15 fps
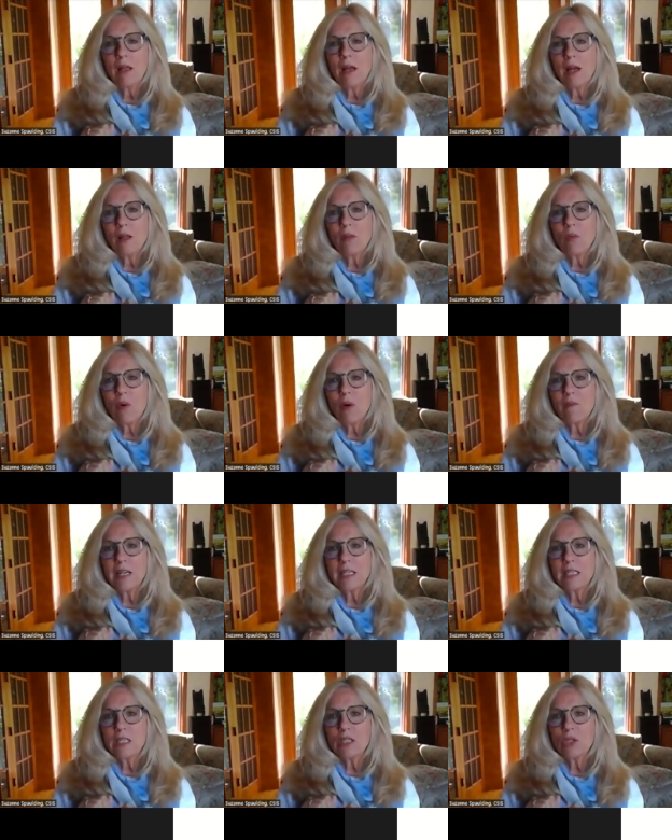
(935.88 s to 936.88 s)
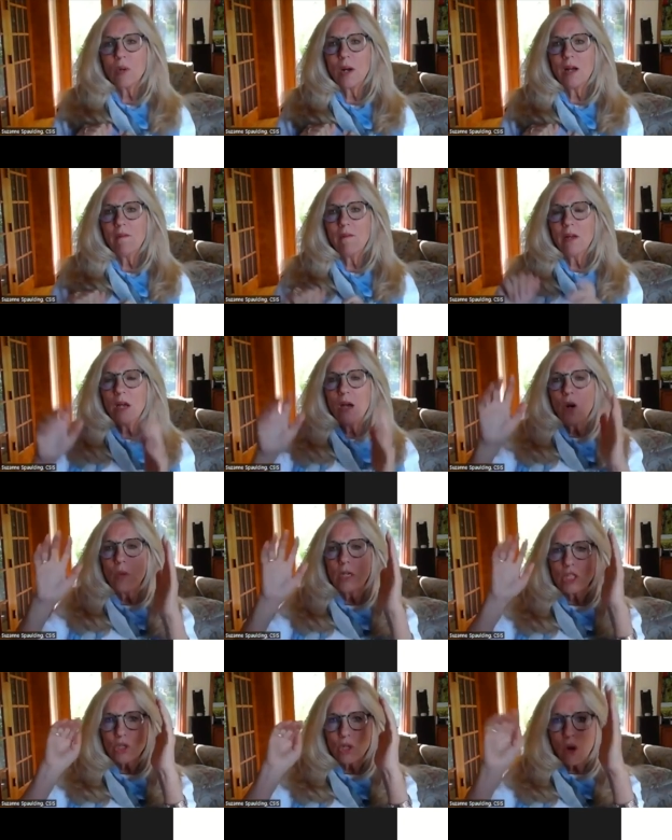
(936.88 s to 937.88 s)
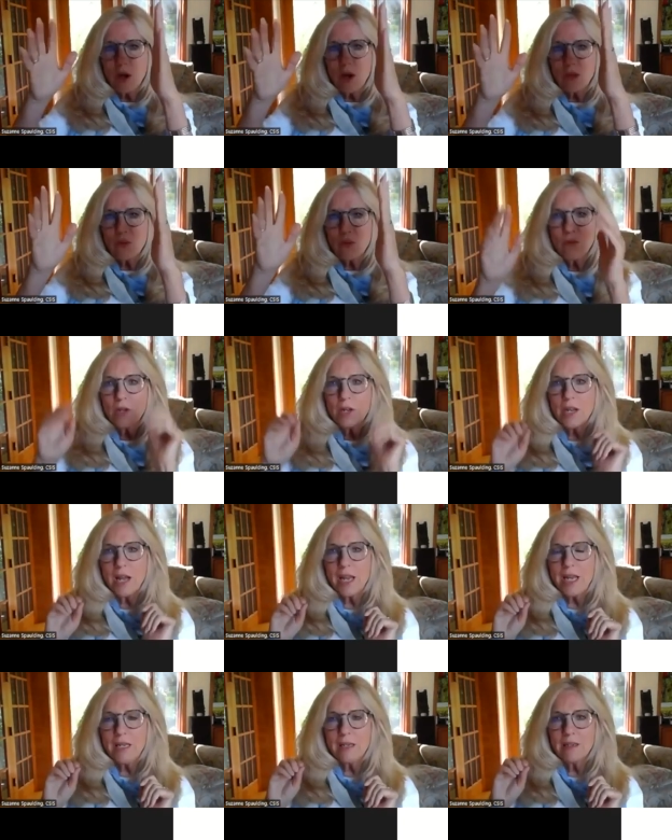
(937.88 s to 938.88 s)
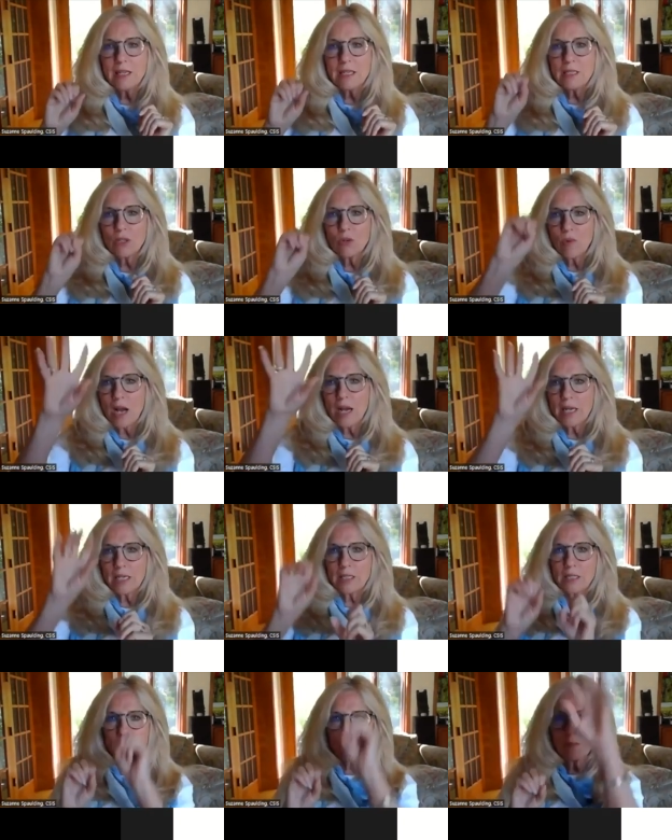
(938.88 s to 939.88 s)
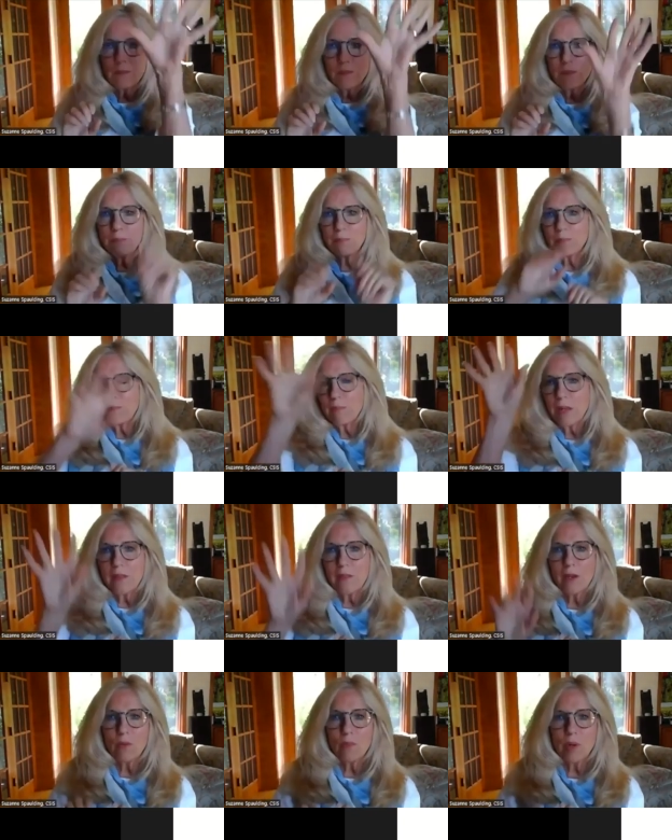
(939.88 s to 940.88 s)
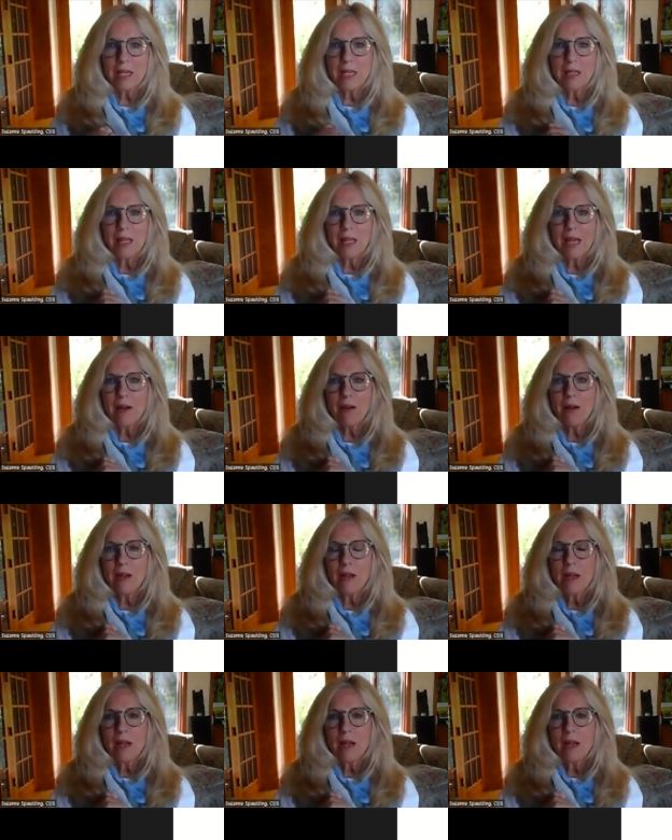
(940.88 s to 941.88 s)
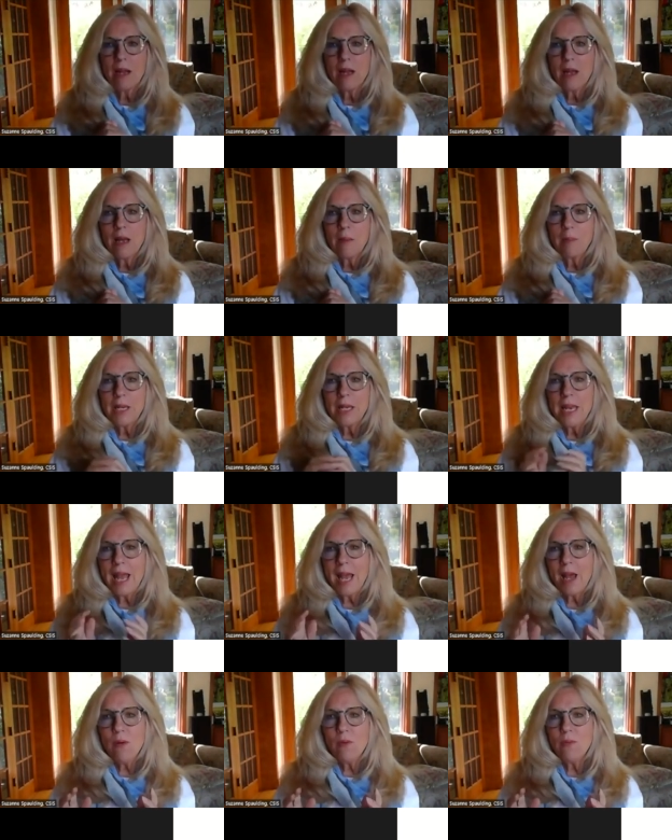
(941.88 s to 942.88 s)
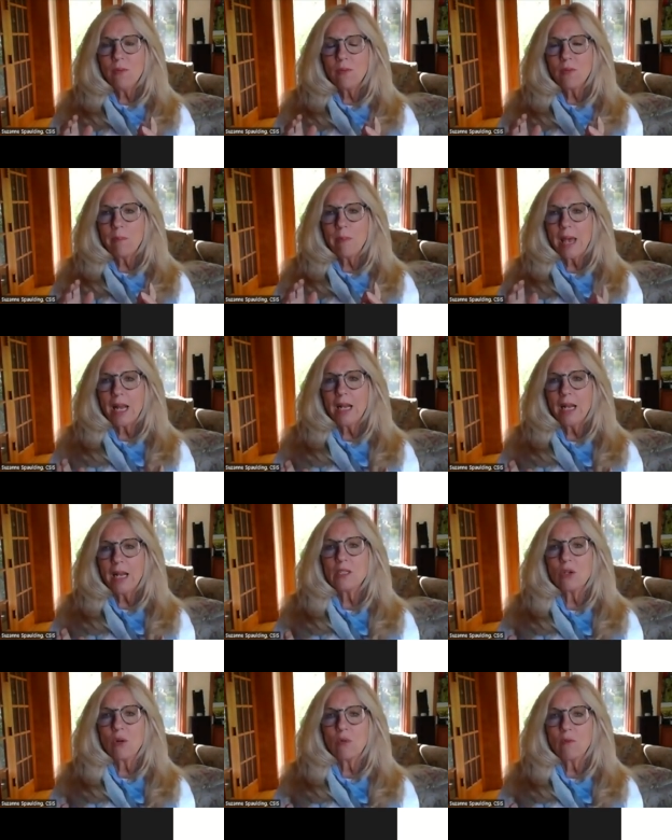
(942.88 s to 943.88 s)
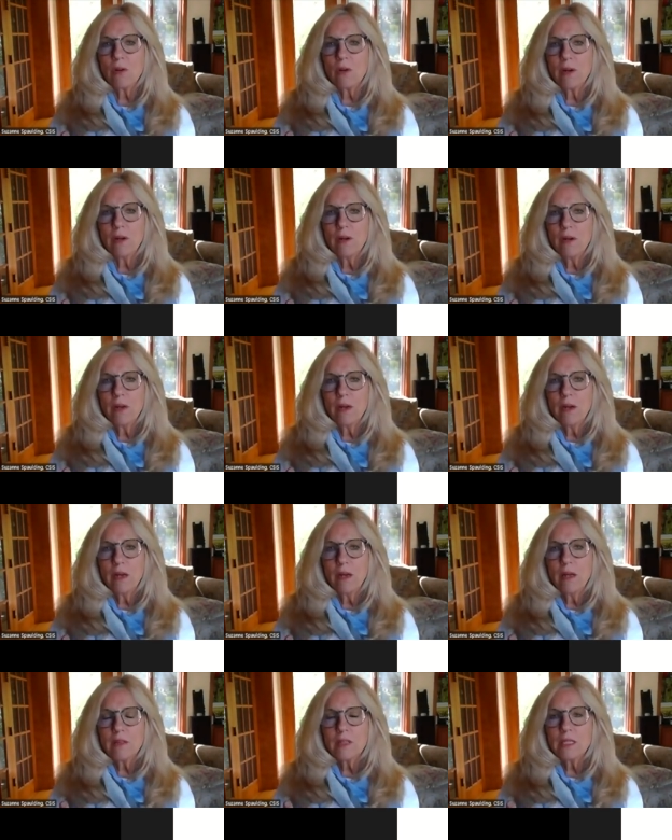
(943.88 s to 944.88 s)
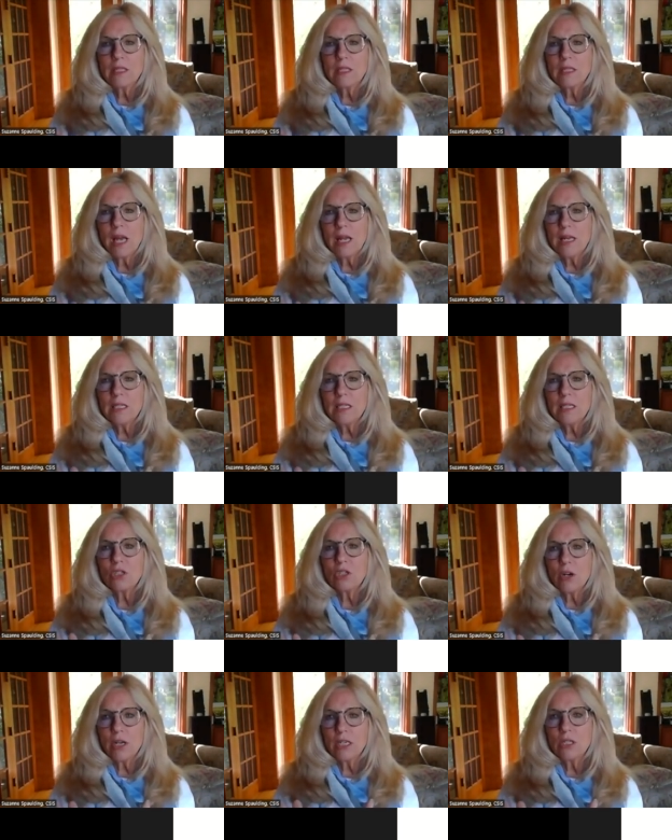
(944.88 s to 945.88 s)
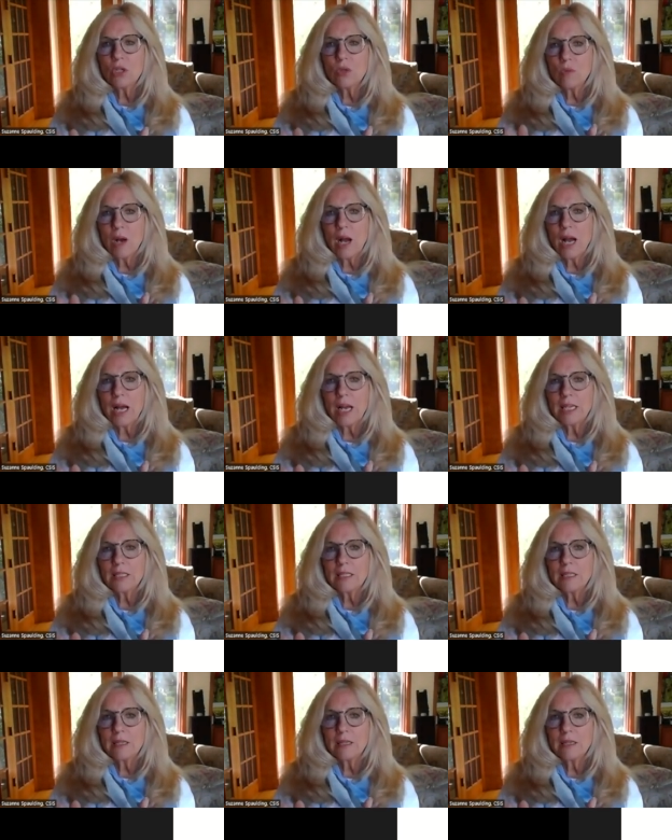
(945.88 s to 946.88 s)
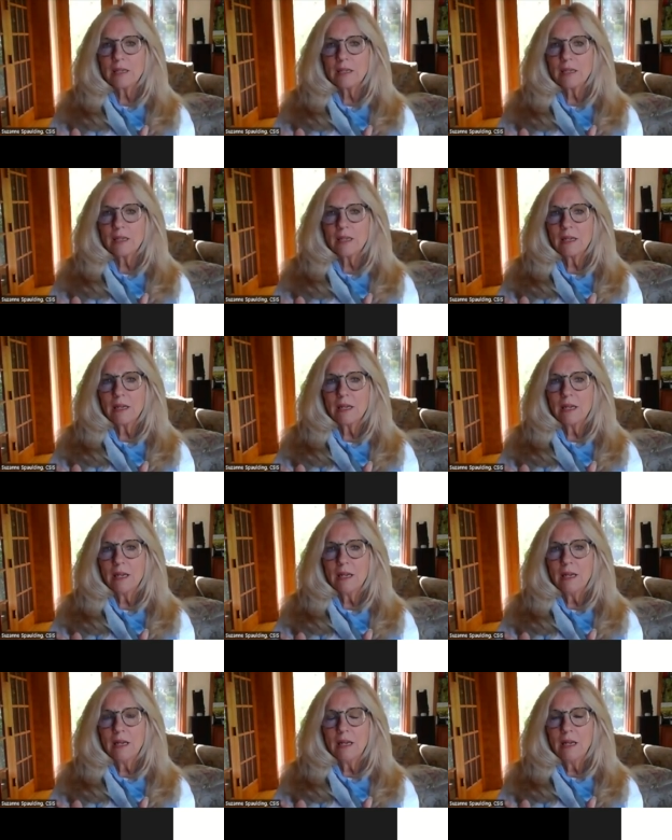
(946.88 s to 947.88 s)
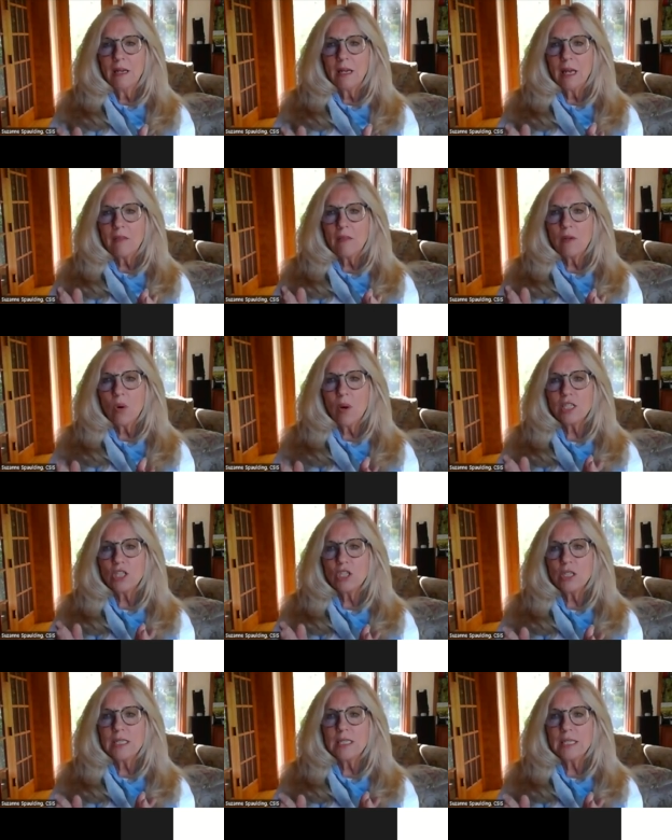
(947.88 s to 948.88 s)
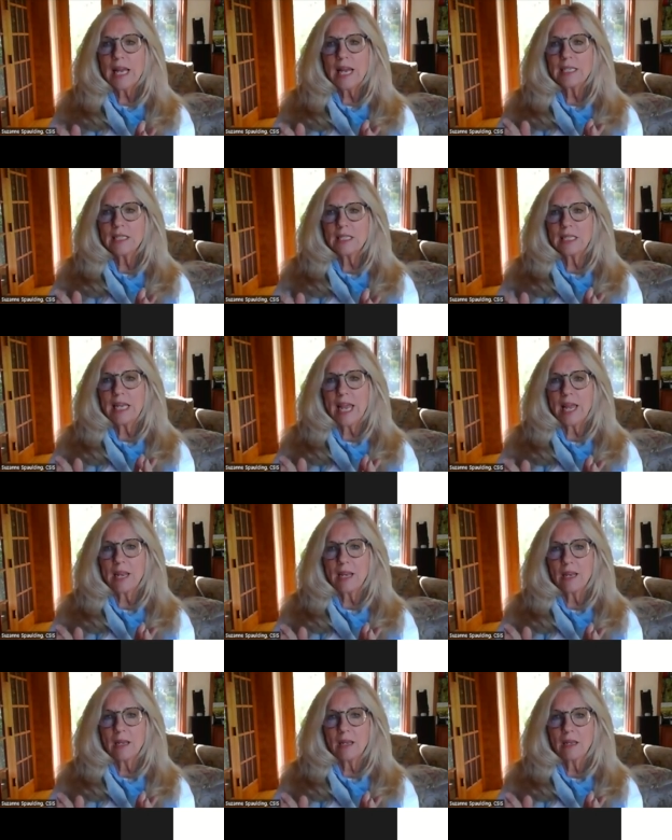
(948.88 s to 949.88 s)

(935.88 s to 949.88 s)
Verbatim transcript: uh, the War of 1812. We saw it through the night as the rockets in their red glare. But now the battle is over. The sun is starting to rise. And the question is asked again